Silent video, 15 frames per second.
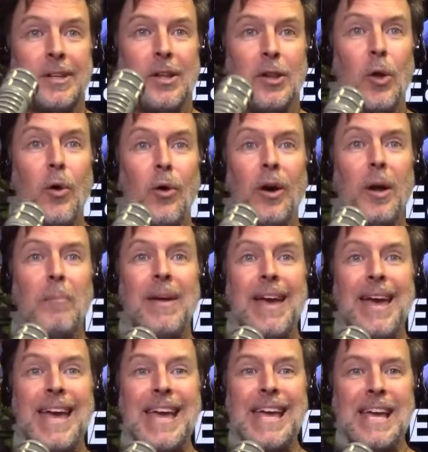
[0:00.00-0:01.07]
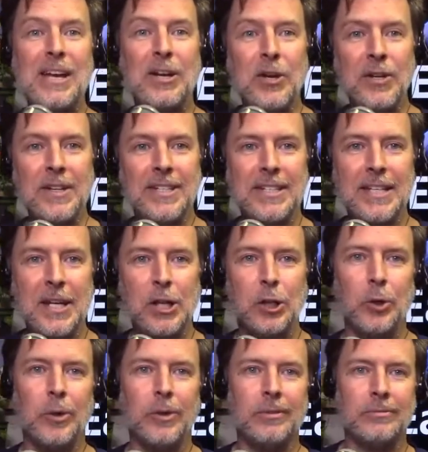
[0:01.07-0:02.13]
Laura B., good to see
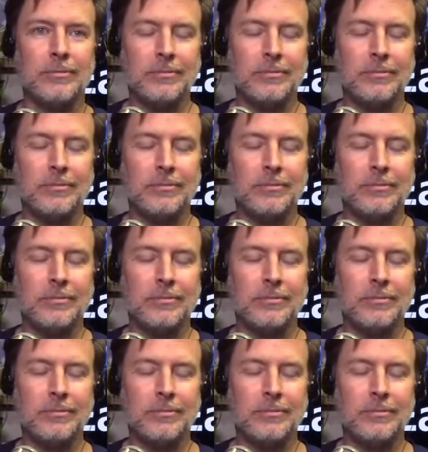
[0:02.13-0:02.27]
you.